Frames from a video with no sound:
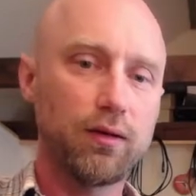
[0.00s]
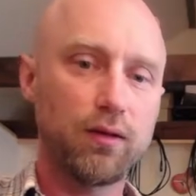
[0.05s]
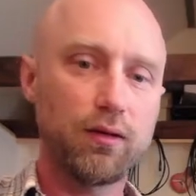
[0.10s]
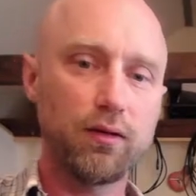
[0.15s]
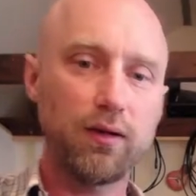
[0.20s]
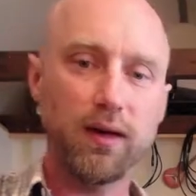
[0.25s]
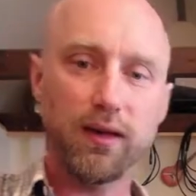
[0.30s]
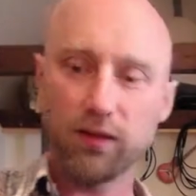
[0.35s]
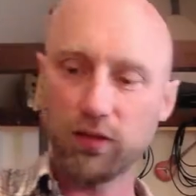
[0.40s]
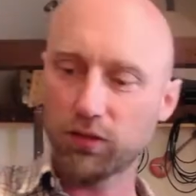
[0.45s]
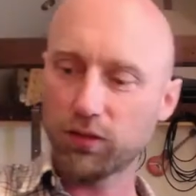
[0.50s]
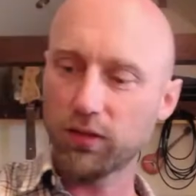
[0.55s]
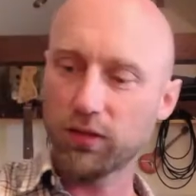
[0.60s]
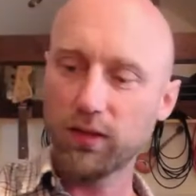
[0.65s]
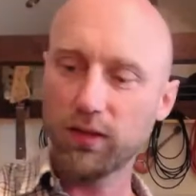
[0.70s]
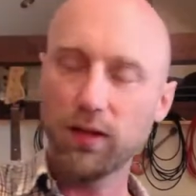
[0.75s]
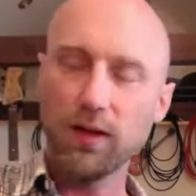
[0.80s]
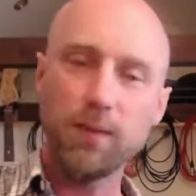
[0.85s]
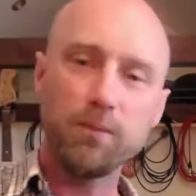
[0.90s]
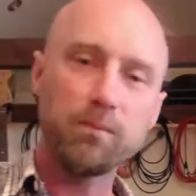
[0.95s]
All right.
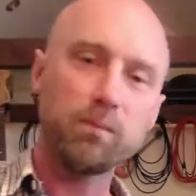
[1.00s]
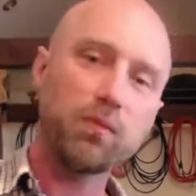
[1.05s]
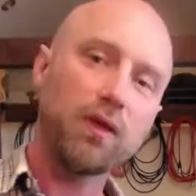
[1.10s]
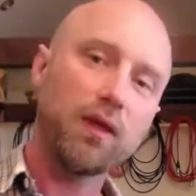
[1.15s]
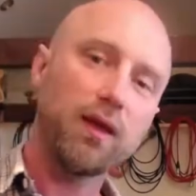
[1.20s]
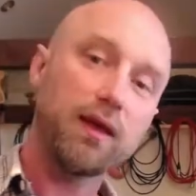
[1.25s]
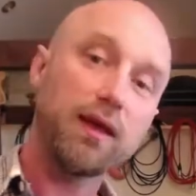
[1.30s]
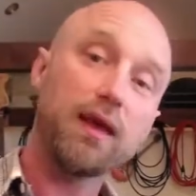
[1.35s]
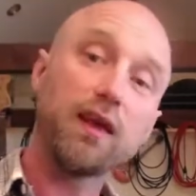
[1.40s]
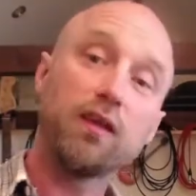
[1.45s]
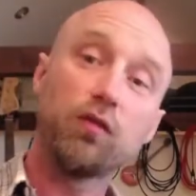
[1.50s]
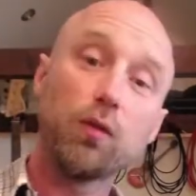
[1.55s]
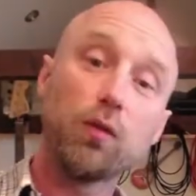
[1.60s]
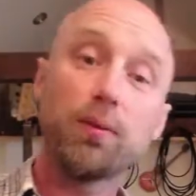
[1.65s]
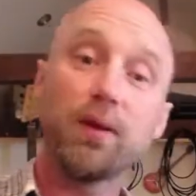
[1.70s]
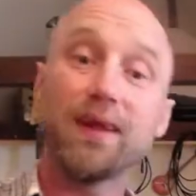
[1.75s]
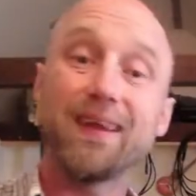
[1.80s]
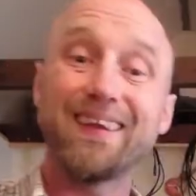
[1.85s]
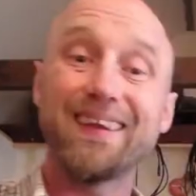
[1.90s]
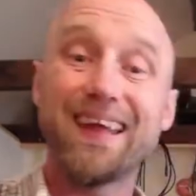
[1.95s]
Again, if you're
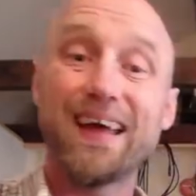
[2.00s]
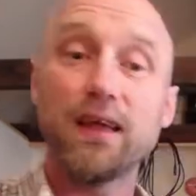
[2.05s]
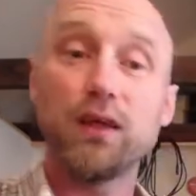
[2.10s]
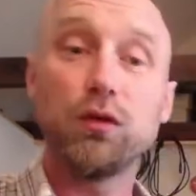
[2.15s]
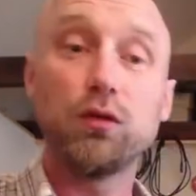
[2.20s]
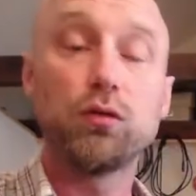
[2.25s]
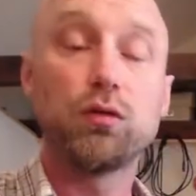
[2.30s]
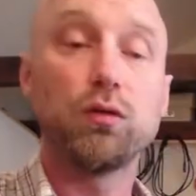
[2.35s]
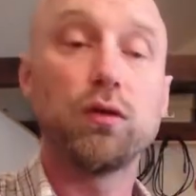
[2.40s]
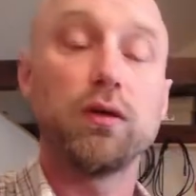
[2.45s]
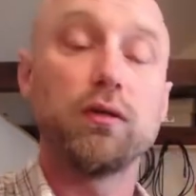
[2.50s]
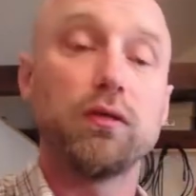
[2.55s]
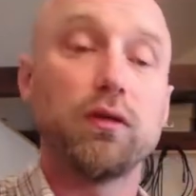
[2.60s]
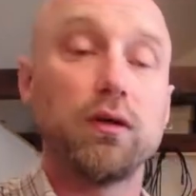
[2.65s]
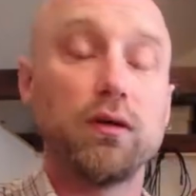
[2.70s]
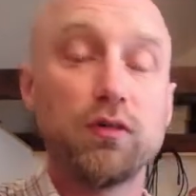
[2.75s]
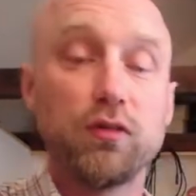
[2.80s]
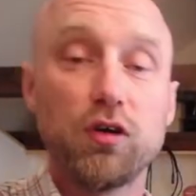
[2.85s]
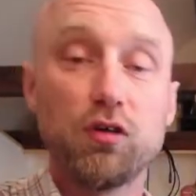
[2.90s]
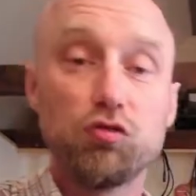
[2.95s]
playing that, you're doing
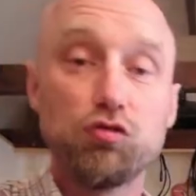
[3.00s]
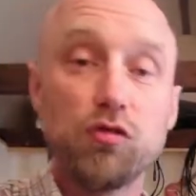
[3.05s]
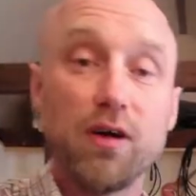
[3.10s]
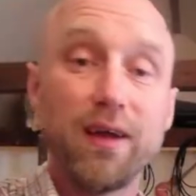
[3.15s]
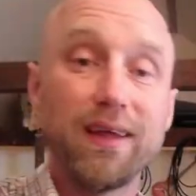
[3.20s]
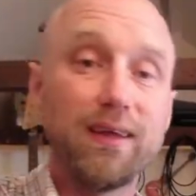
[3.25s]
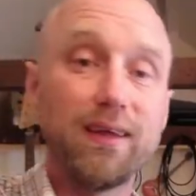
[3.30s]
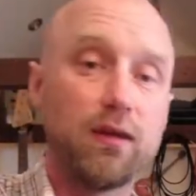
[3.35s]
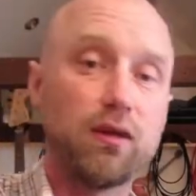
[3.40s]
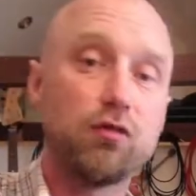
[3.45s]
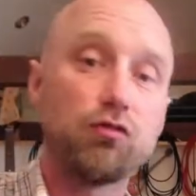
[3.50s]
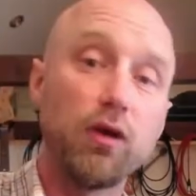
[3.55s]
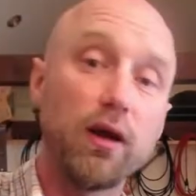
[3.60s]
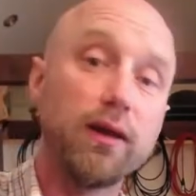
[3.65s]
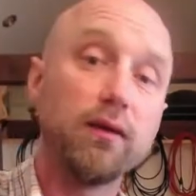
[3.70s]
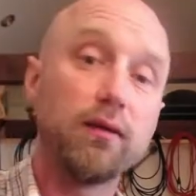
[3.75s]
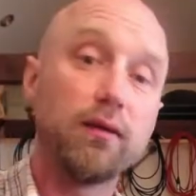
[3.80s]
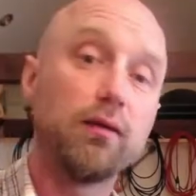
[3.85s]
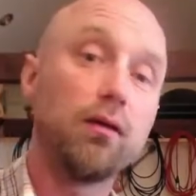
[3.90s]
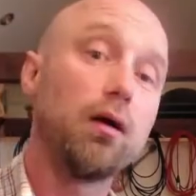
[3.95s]
a
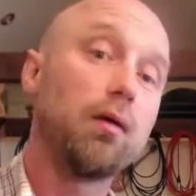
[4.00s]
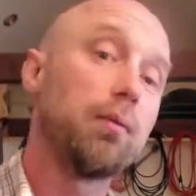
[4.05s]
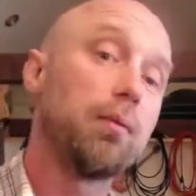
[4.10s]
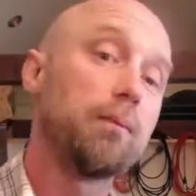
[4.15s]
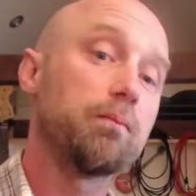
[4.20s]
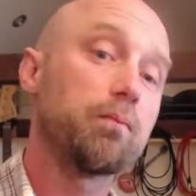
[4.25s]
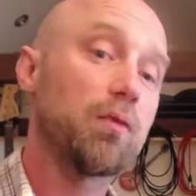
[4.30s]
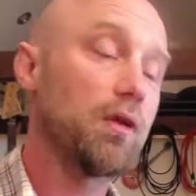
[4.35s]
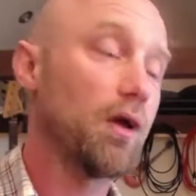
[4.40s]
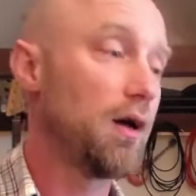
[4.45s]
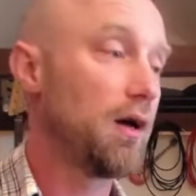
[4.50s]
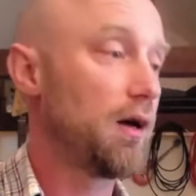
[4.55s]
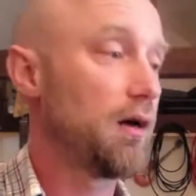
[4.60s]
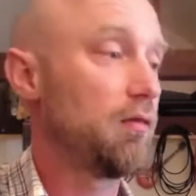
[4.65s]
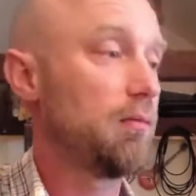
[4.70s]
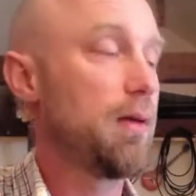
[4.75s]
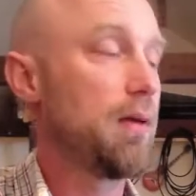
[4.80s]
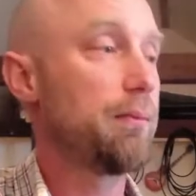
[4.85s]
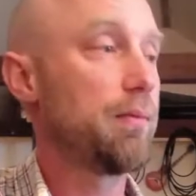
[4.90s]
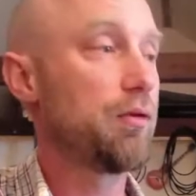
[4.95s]
great job.
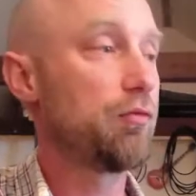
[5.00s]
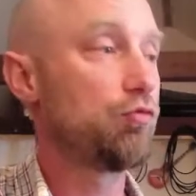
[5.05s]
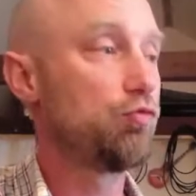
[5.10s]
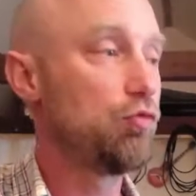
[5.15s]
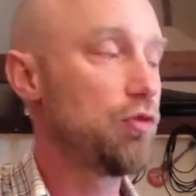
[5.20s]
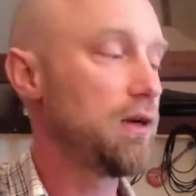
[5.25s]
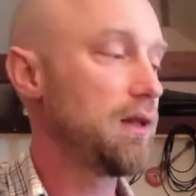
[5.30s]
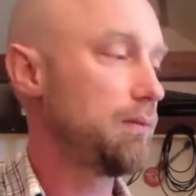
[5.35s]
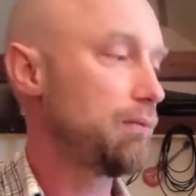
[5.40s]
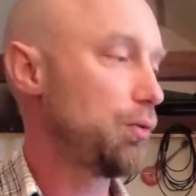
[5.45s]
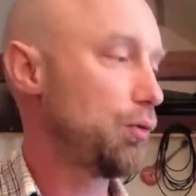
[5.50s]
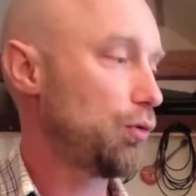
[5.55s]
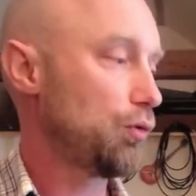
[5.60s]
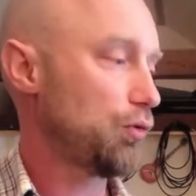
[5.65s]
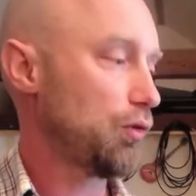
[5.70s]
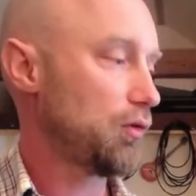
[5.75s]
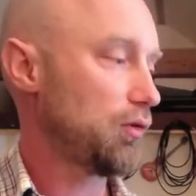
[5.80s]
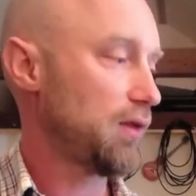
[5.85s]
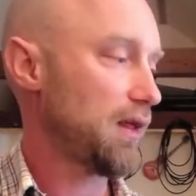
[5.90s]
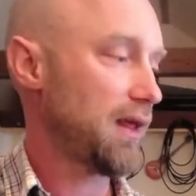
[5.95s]
Remember, it's really
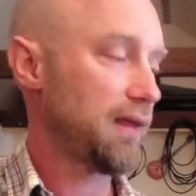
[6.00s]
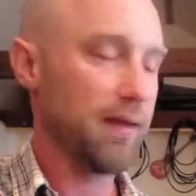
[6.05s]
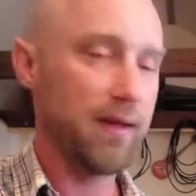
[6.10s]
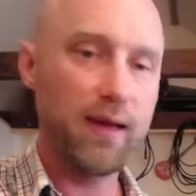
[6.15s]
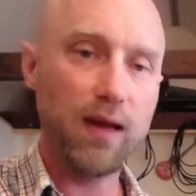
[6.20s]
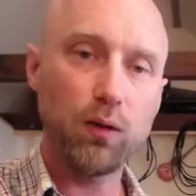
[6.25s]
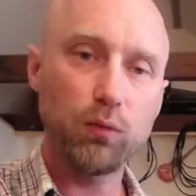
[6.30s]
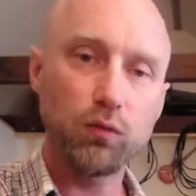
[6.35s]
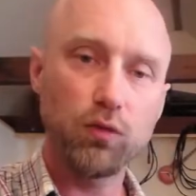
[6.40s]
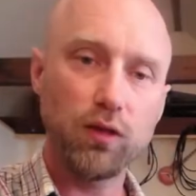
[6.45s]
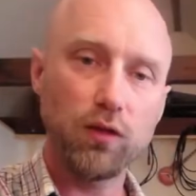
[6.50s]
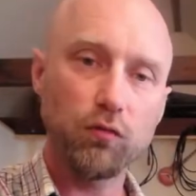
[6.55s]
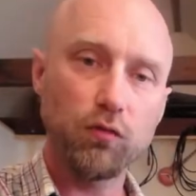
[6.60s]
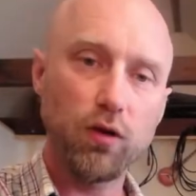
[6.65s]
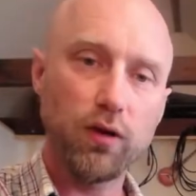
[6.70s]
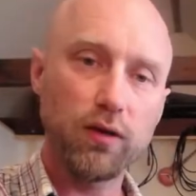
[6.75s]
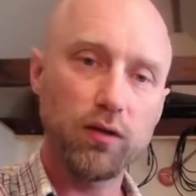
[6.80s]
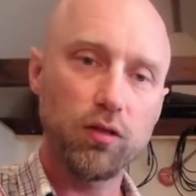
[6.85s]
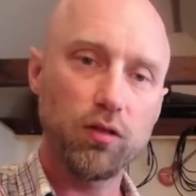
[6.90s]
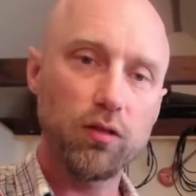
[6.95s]
important to get the counting
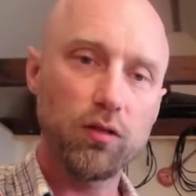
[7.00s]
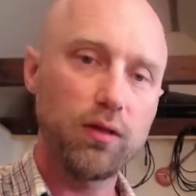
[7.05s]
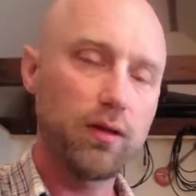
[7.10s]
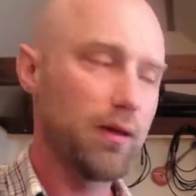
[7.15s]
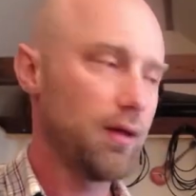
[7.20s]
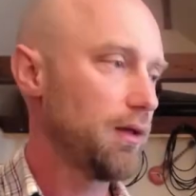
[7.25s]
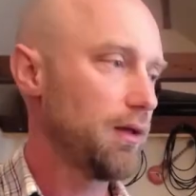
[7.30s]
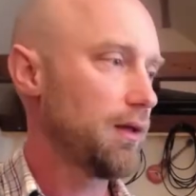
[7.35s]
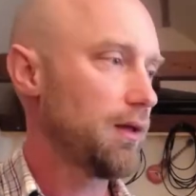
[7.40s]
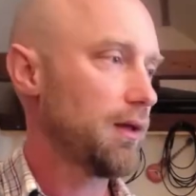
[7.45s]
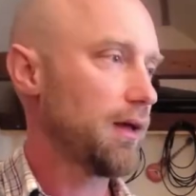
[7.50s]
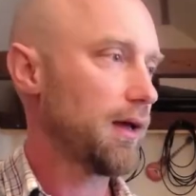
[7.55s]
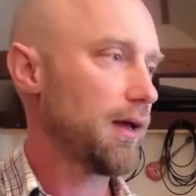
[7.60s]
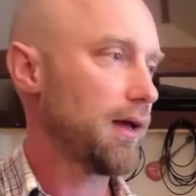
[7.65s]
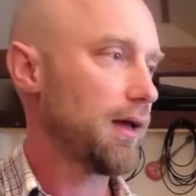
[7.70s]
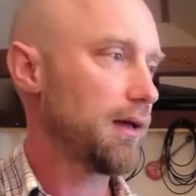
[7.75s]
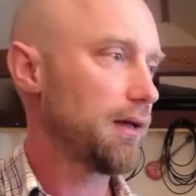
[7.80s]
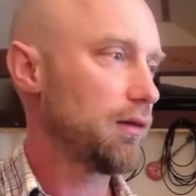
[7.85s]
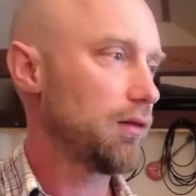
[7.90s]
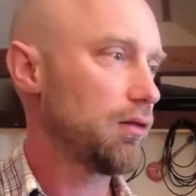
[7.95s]
right.
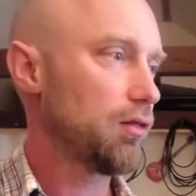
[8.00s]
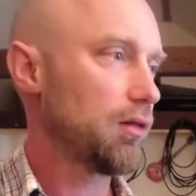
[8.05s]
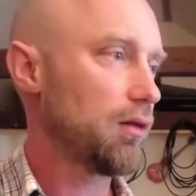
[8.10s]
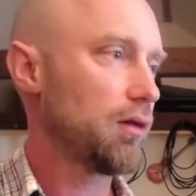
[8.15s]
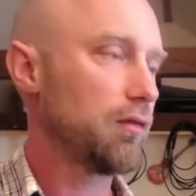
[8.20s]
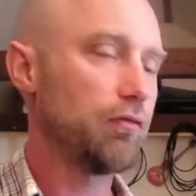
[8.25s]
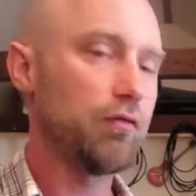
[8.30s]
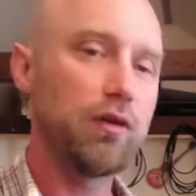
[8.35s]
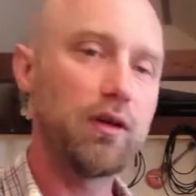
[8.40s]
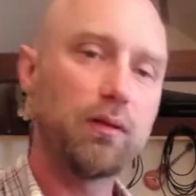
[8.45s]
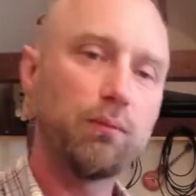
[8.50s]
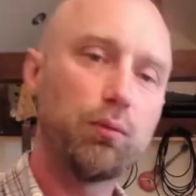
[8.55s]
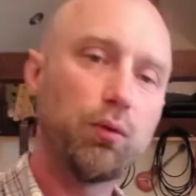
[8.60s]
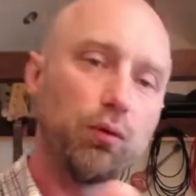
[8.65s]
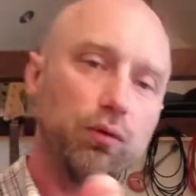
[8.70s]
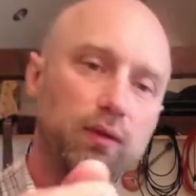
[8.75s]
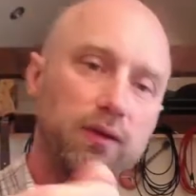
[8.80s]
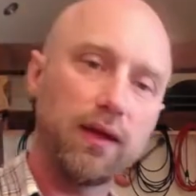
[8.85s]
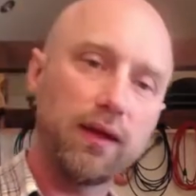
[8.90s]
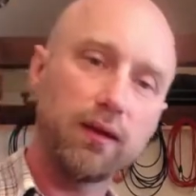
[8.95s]
and really
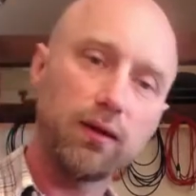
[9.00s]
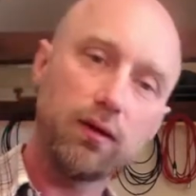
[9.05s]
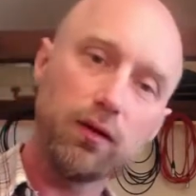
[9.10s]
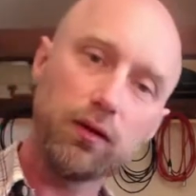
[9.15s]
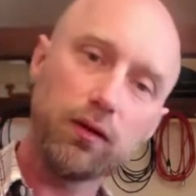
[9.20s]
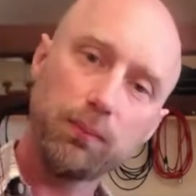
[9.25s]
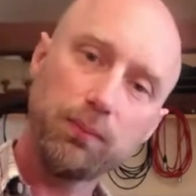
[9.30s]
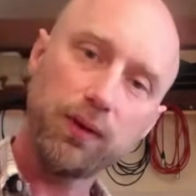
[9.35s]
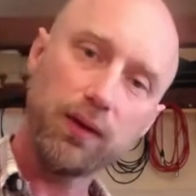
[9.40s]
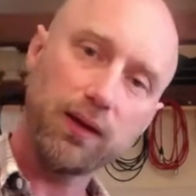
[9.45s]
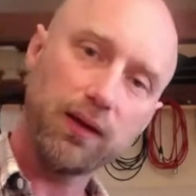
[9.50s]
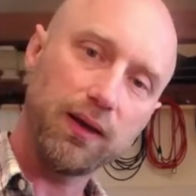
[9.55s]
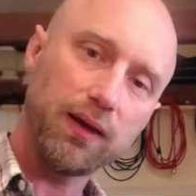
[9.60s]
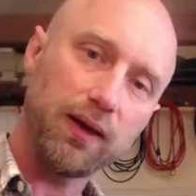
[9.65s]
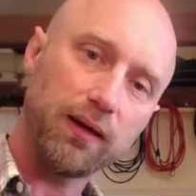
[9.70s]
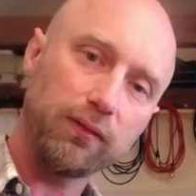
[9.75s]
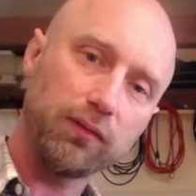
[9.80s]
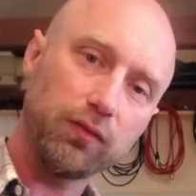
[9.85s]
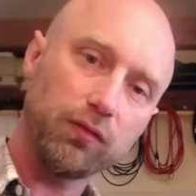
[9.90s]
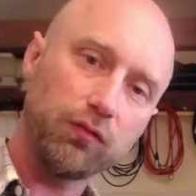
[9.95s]
important to get the kind of picking
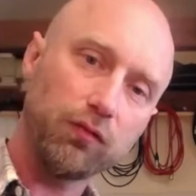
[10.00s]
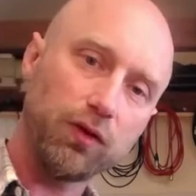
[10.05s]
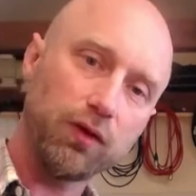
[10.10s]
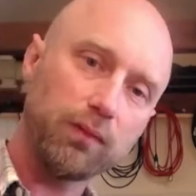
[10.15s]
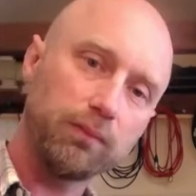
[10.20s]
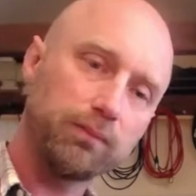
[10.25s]
action.